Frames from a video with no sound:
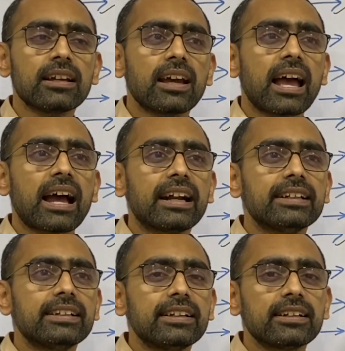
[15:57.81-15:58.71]

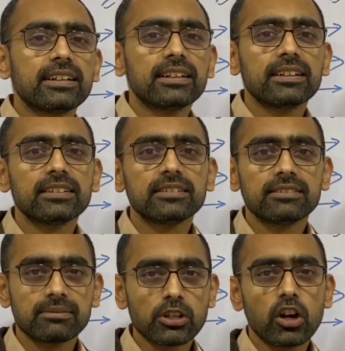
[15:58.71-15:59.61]
and
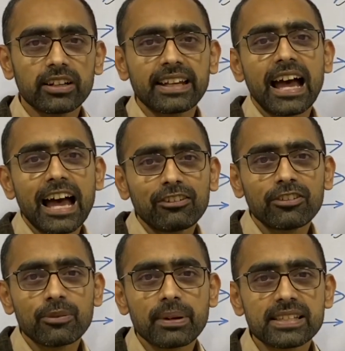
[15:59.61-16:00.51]
your
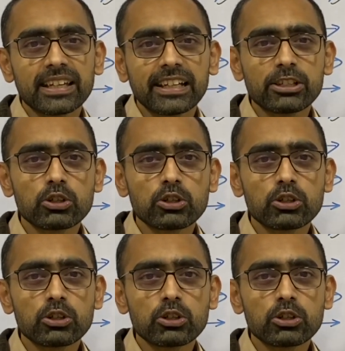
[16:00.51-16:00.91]
DAF basically